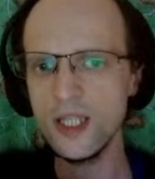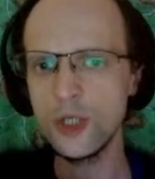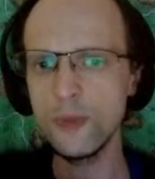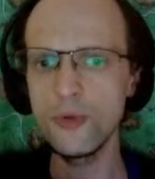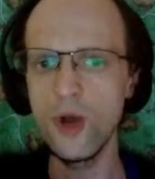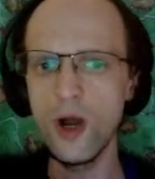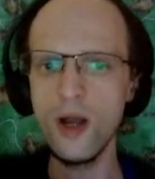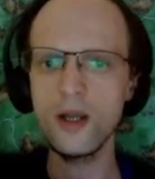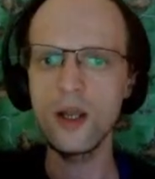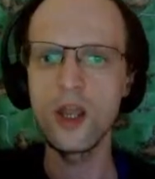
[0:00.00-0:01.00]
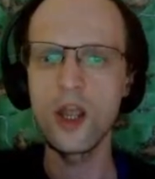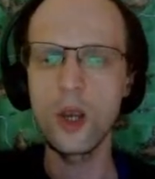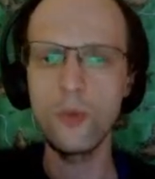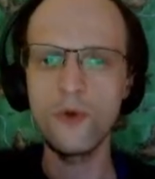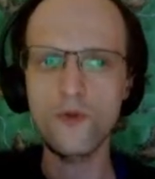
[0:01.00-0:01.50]
to block
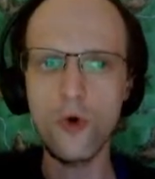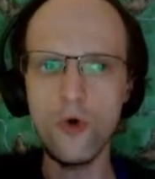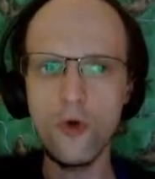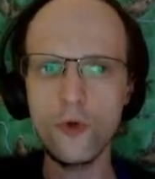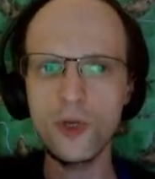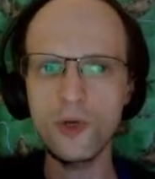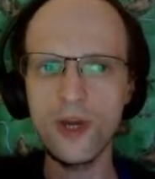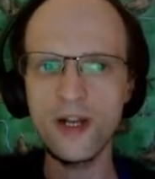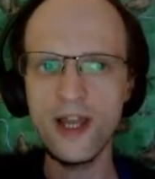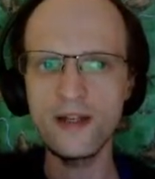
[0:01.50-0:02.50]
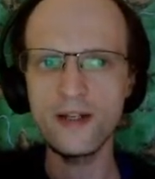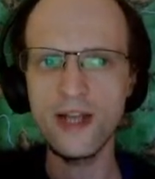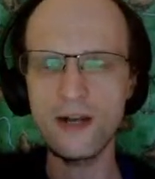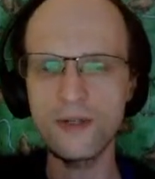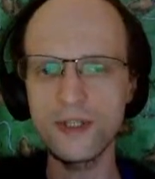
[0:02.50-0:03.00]
with all 3 right-handed
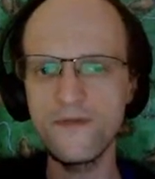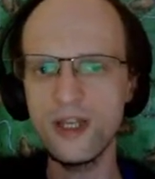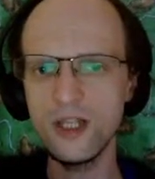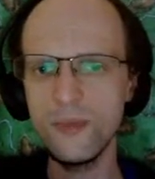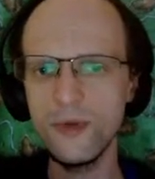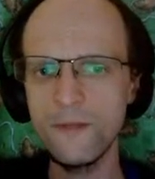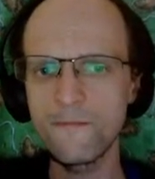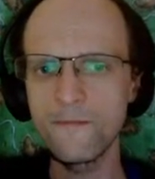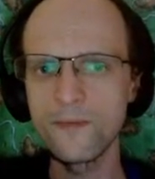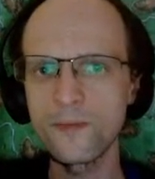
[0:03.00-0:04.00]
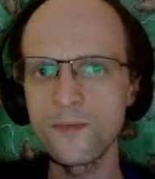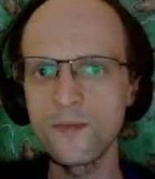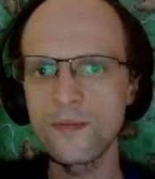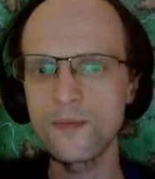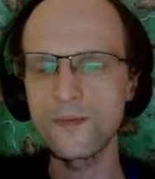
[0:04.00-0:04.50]
daggers available.
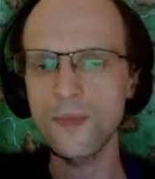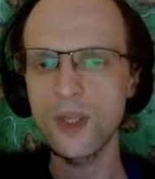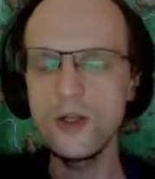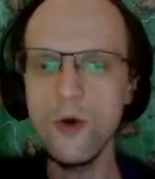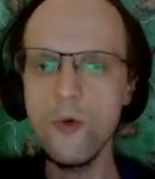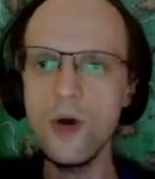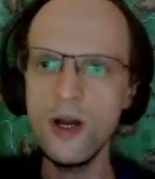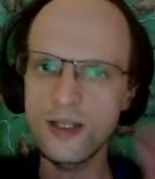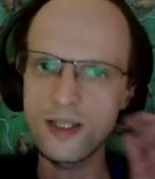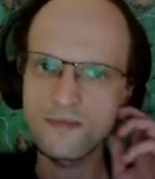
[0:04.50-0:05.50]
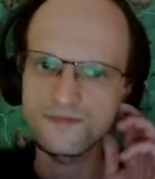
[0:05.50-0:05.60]
You know what?